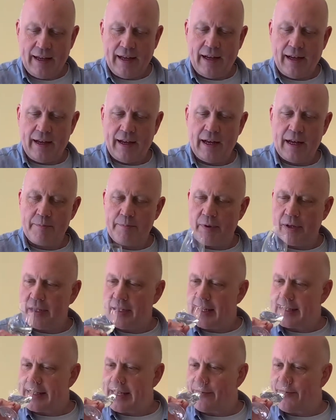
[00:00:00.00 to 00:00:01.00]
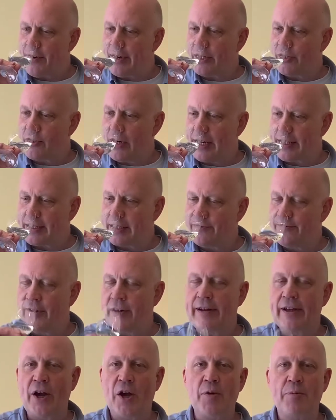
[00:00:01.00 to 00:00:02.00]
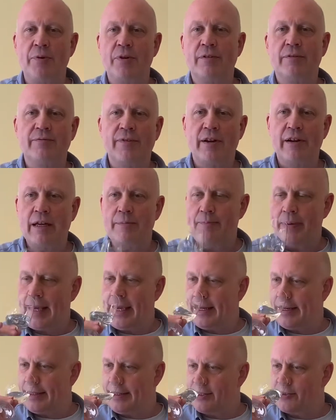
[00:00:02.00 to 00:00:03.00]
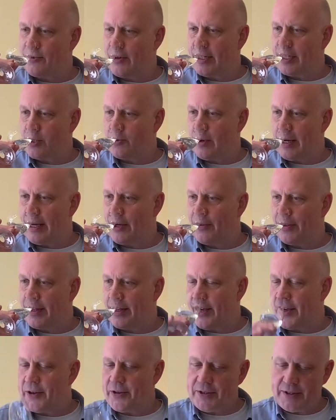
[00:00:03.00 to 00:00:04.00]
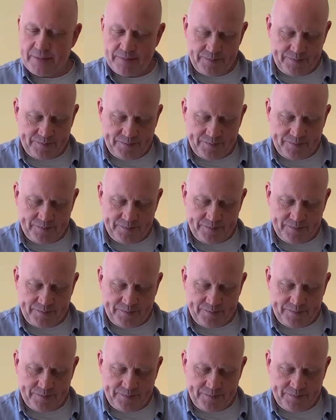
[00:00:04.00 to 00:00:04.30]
But as I say, very attractive, very open, very appealing straight away on the nose.